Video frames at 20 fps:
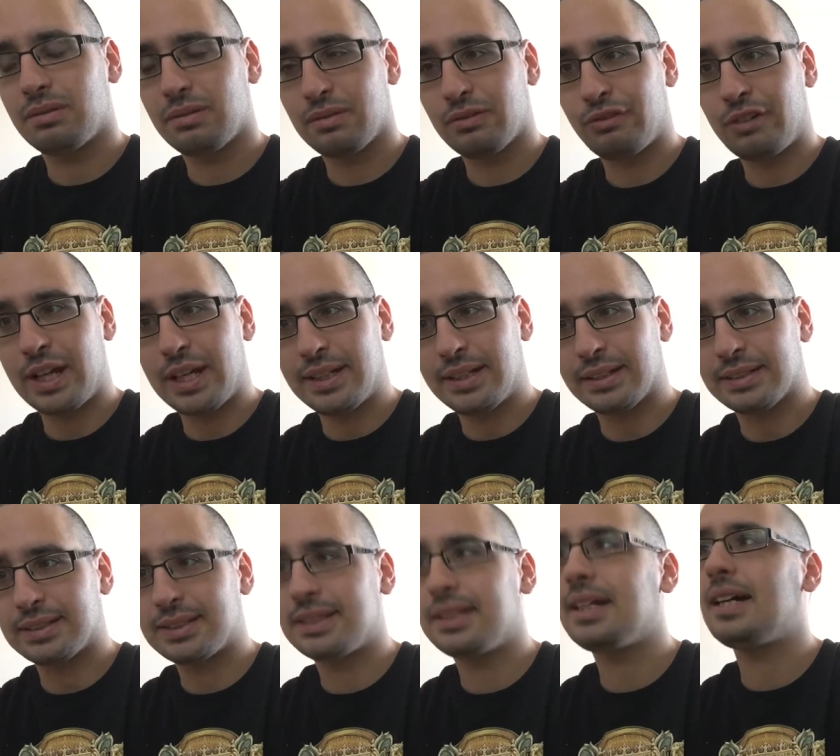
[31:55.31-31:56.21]

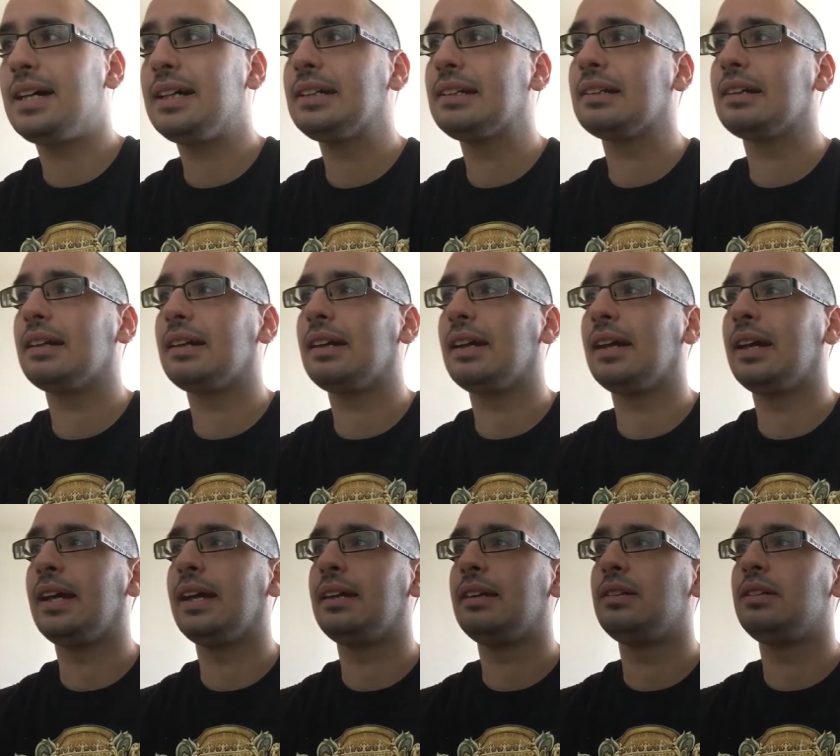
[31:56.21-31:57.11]
fighters died
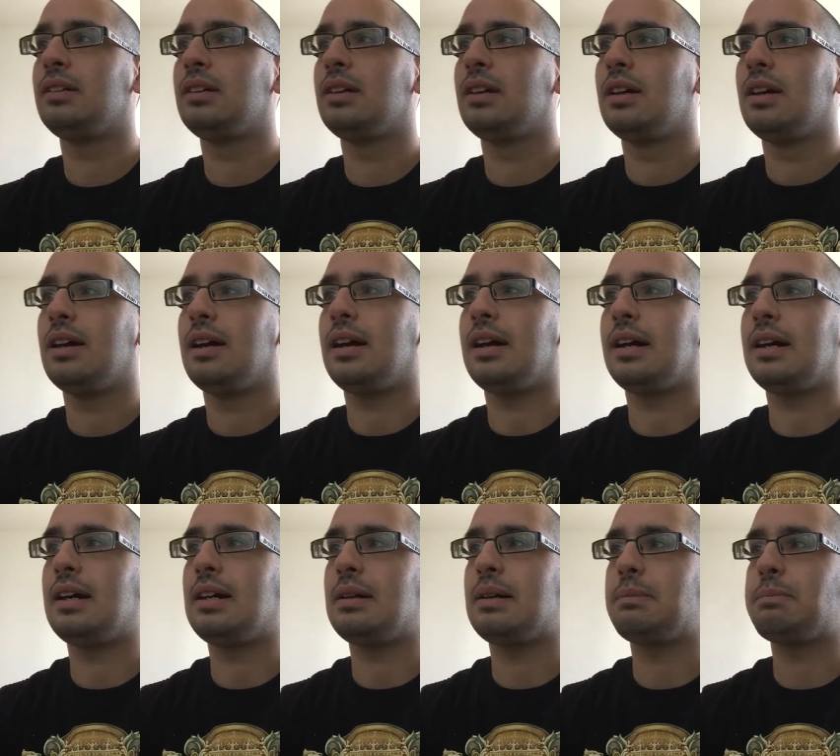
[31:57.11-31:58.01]
and
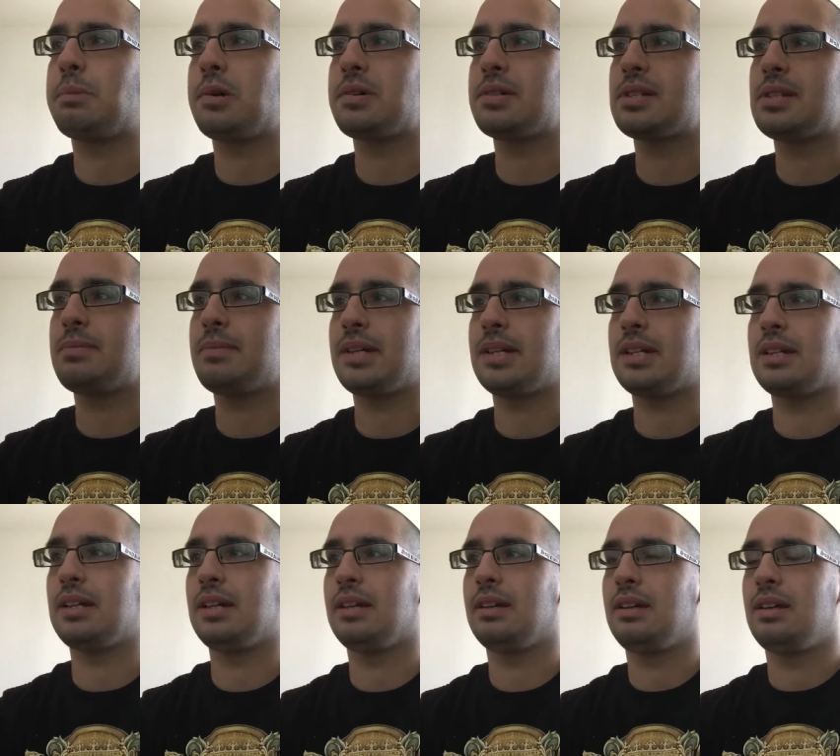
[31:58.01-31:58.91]

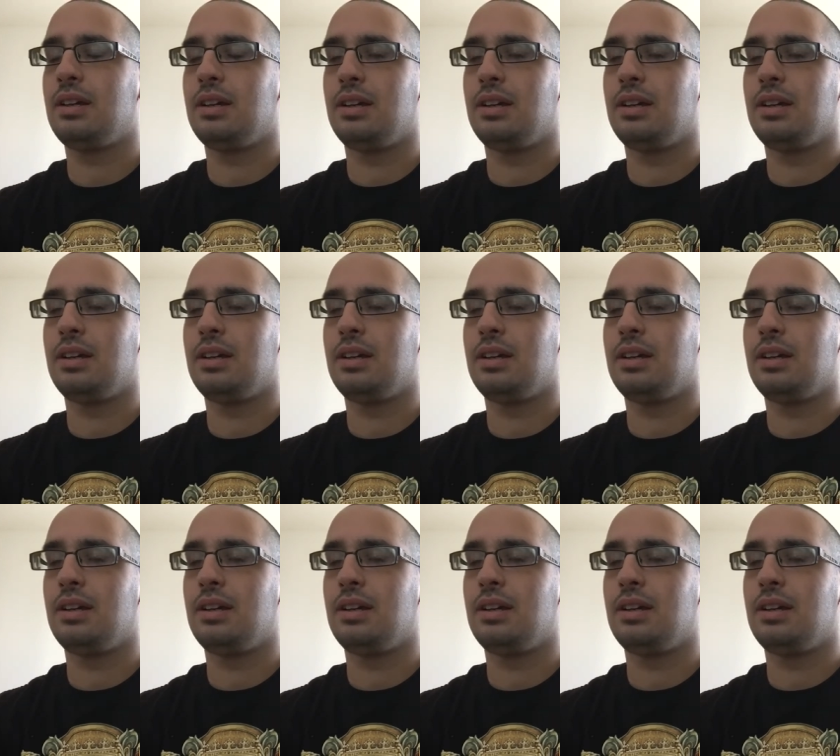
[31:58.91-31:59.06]
approximately